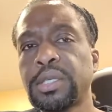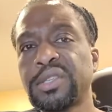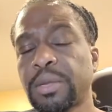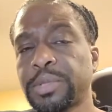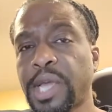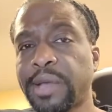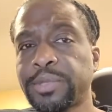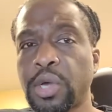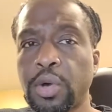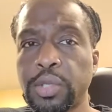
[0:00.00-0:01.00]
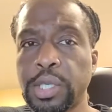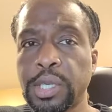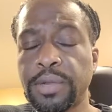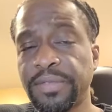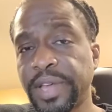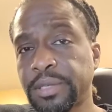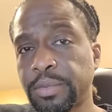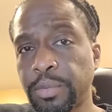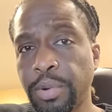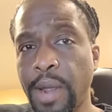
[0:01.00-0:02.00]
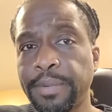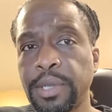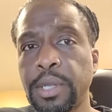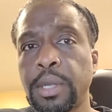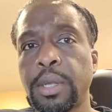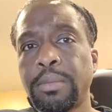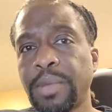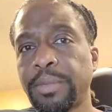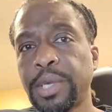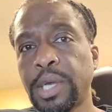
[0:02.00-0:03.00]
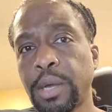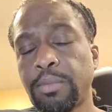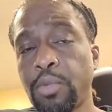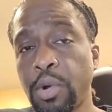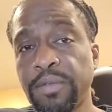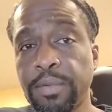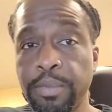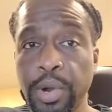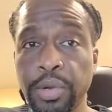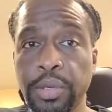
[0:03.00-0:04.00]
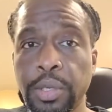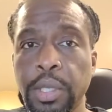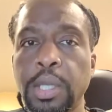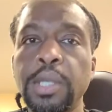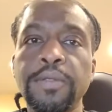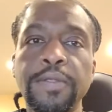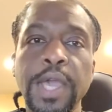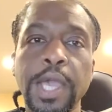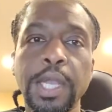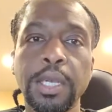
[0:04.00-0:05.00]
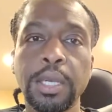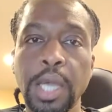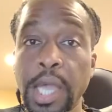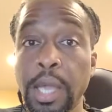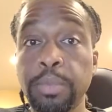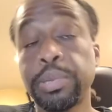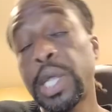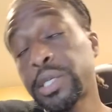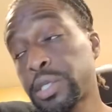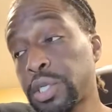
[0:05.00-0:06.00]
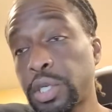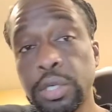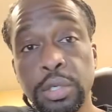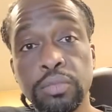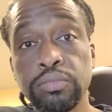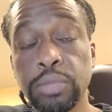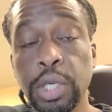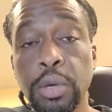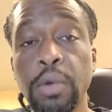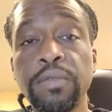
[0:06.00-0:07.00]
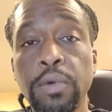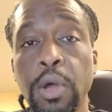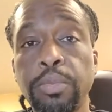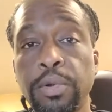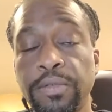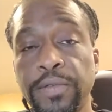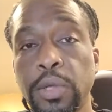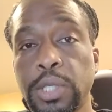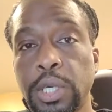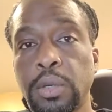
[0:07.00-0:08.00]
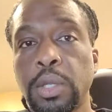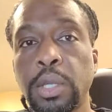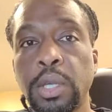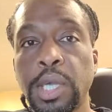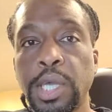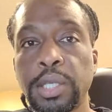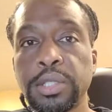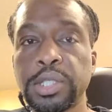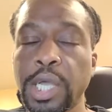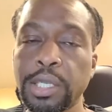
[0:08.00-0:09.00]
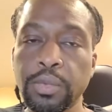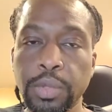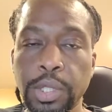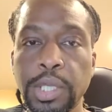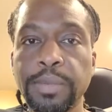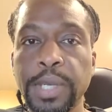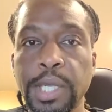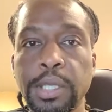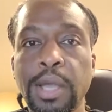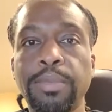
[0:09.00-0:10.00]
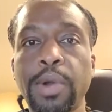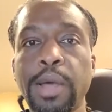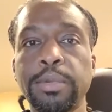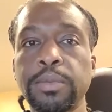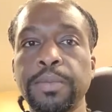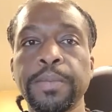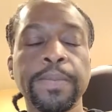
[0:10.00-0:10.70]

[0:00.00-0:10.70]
Sometimes holding an investment property may become more of a burden than a plus to your, you know, overall portfolio, and selling would eliminate that problem.